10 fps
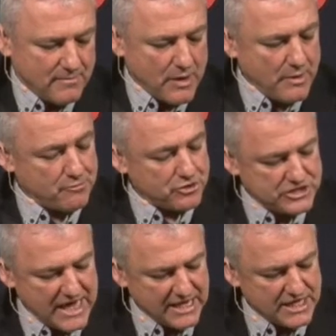May we
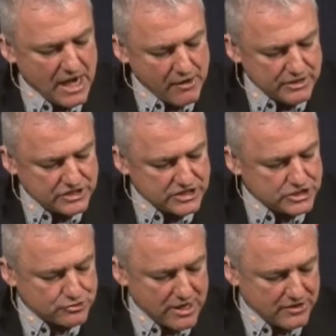protect, nourish, and
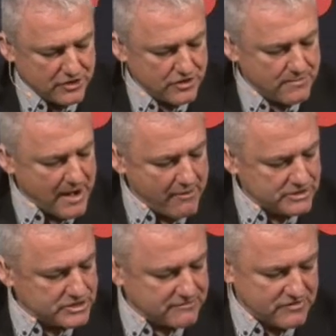strengthen the
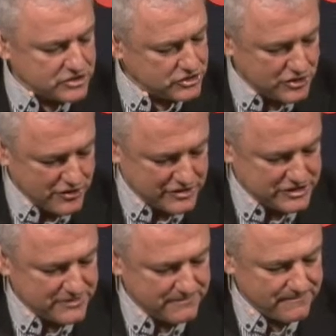marriages of this
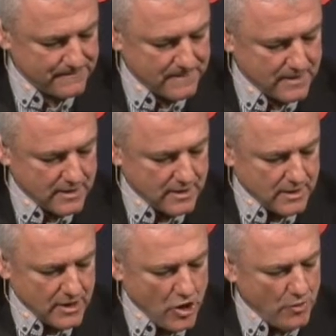church.
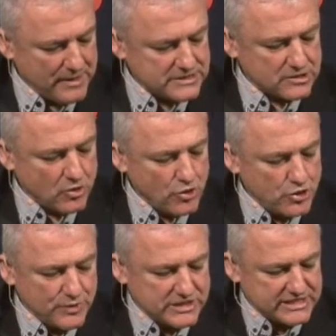Help us,
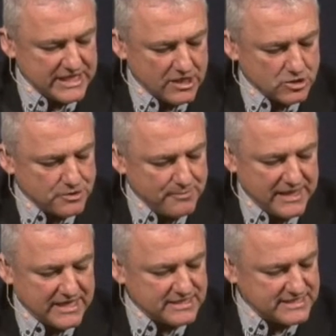Lord, who are single, to
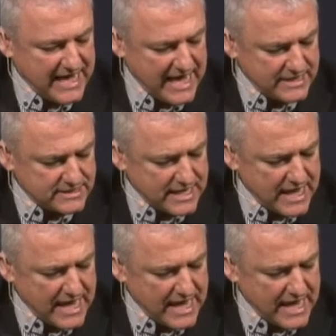be content